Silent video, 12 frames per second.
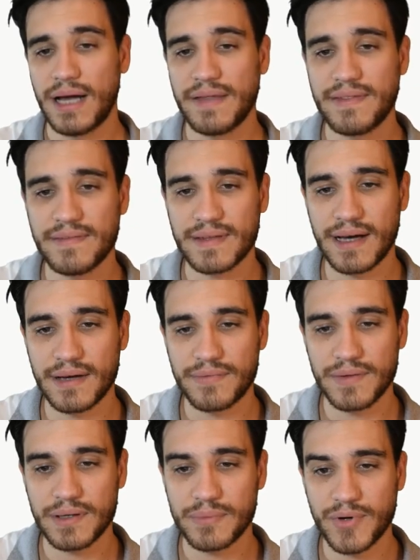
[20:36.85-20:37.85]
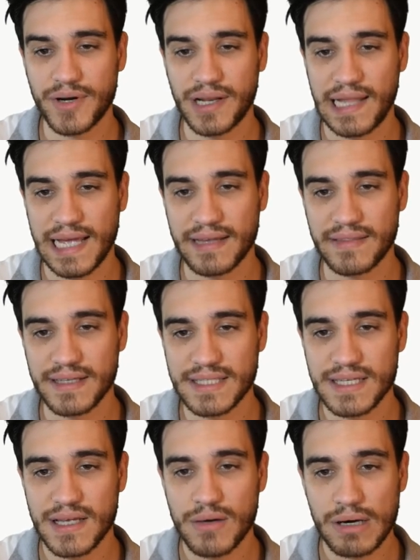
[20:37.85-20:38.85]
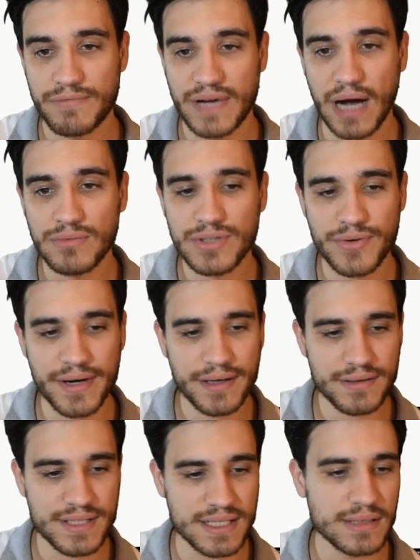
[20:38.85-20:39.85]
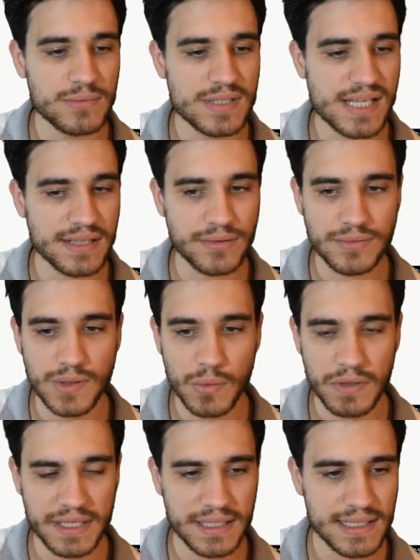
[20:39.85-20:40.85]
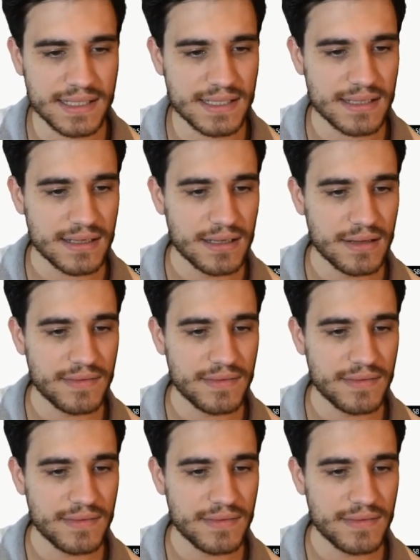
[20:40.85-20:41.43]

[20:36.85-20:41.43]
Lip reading: I think I'm gonna like this. We have Counter Energy, which I don't know what it is.